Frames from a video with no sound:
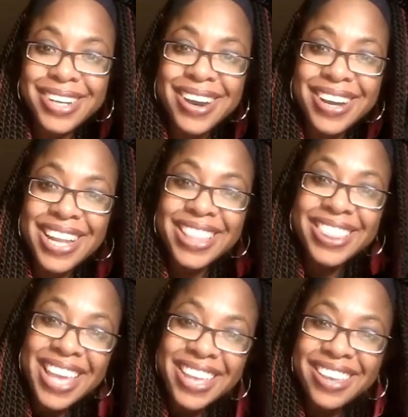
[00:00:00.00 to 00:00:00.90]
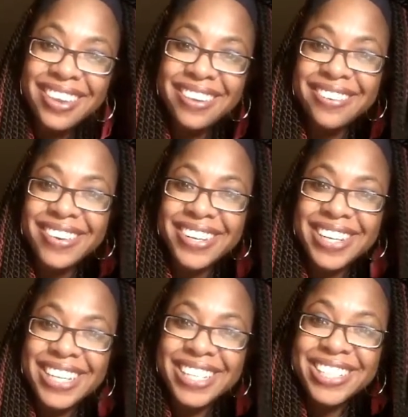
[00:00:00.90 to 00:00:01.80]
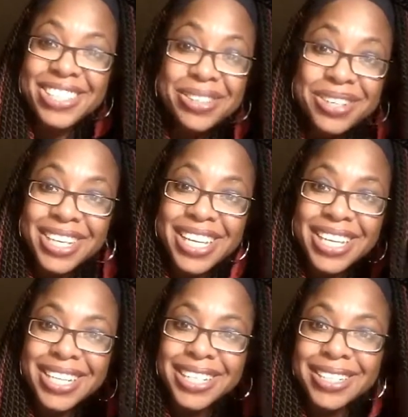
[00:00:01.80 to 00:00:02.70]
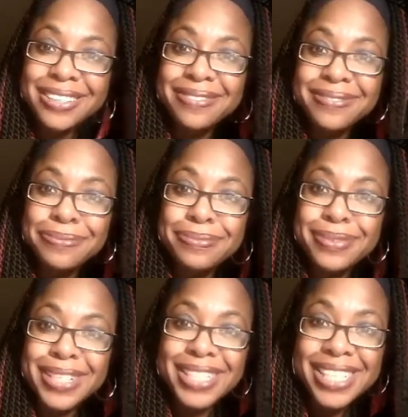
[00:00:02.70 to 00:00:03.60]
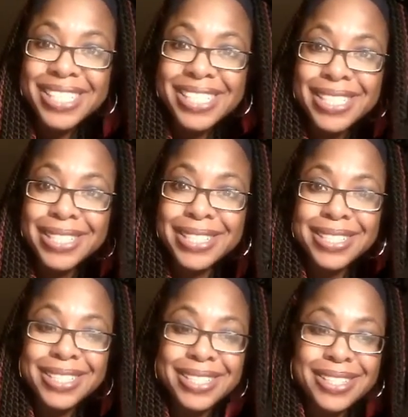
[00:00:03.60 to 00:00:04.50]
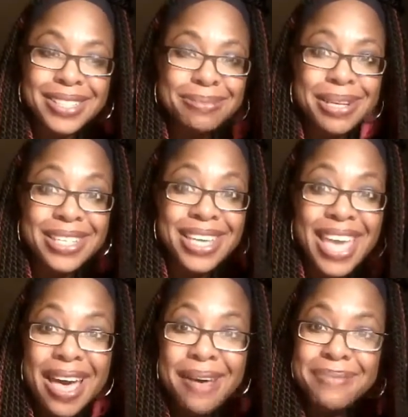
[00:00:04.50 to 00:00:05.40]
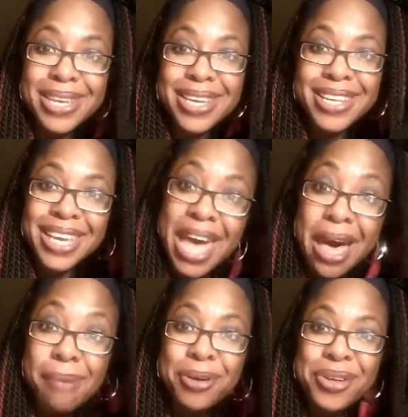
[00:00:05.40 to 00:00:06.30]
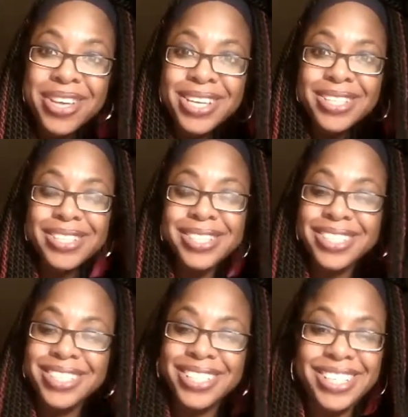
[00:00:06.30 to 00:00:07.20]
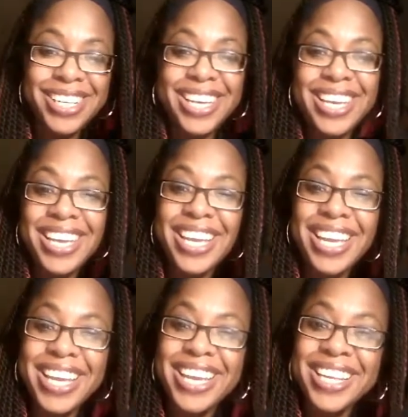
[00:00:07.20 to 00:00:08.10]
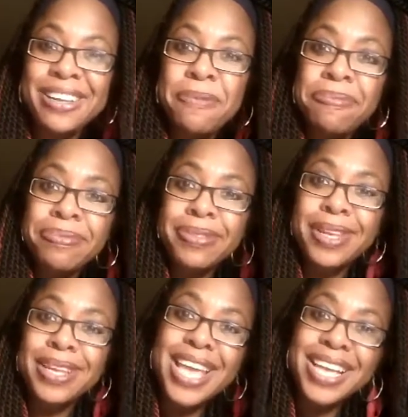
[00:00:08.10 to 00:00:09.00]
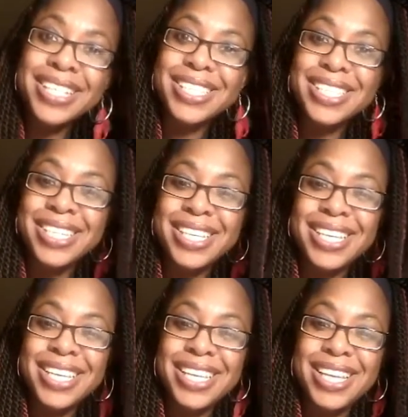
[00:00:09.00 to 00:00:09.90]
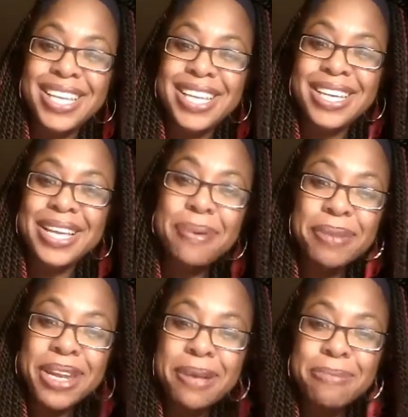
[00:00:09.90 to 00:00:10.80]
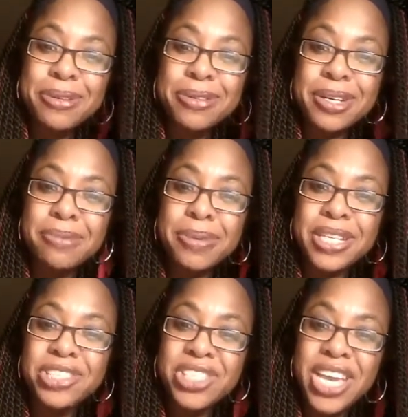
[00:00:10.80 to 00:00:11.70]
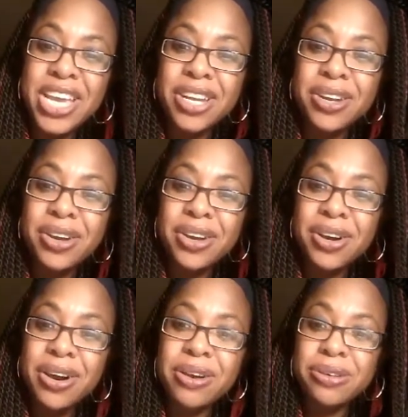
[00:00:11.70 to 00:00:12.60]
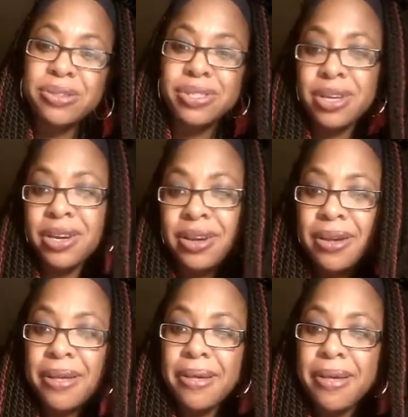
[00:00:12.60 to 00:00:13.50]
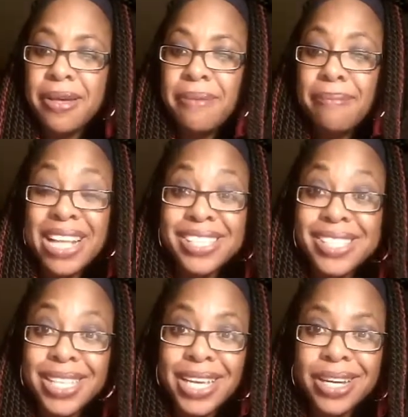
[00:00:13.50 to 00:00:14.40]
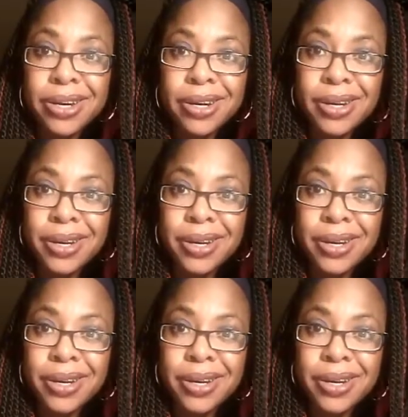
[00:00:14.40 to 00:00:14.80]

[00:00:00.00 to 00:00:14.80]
All right, I thank you for tuning in, listening about the cowmen, the cowboys. And next, uh, coming up, is going to be Jan Ernst Matzelinger,